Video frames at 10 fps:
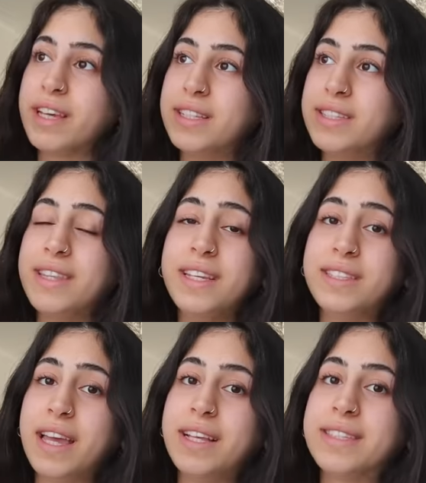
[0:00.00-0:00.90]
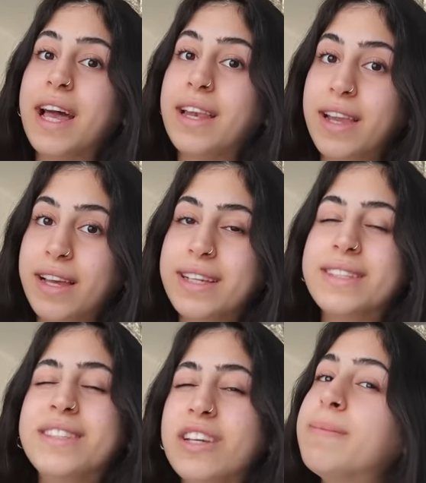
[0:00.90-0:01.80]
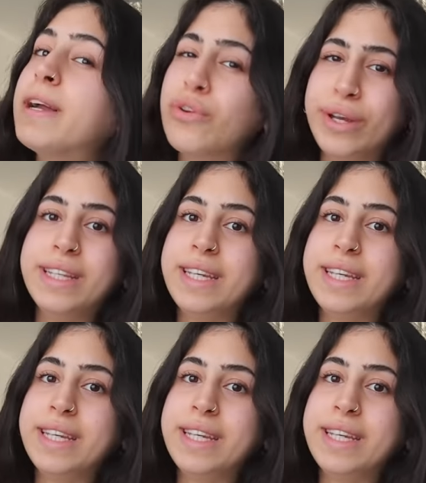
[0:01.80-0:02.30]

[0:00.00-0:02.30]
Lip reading: this these days at night instead of my green